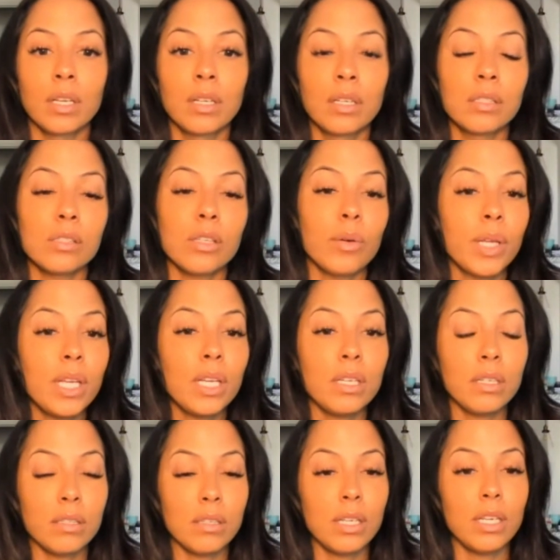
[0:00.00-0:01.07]
So
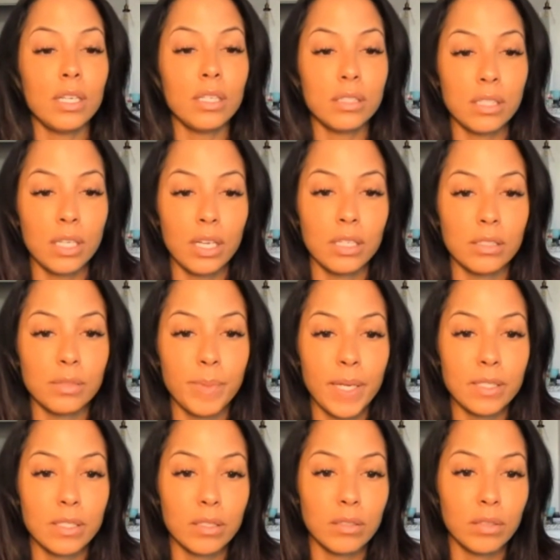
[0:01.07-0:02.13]
he says
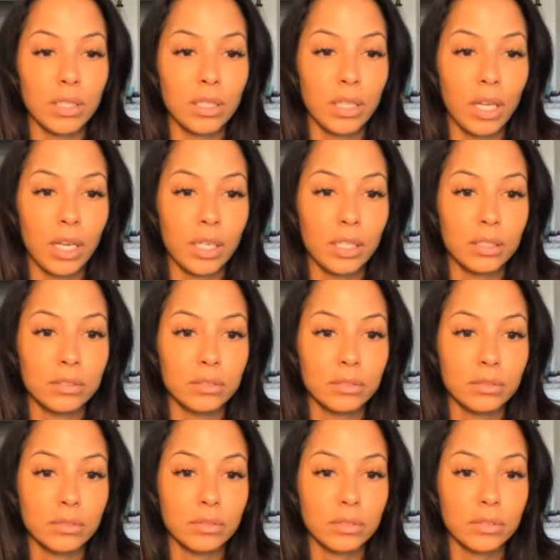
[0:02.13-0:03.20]
basically like
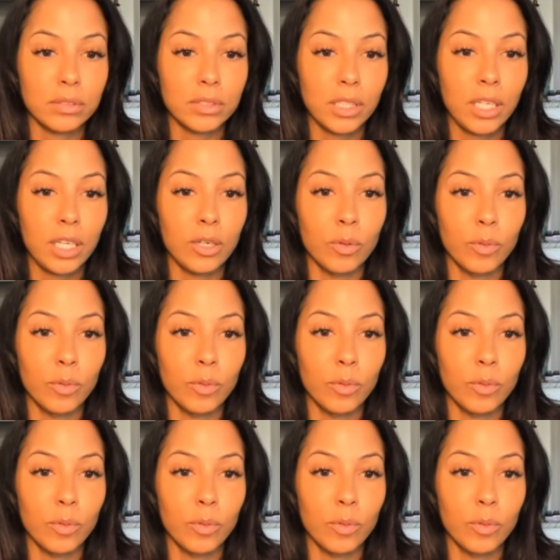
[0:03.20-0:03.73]
he don't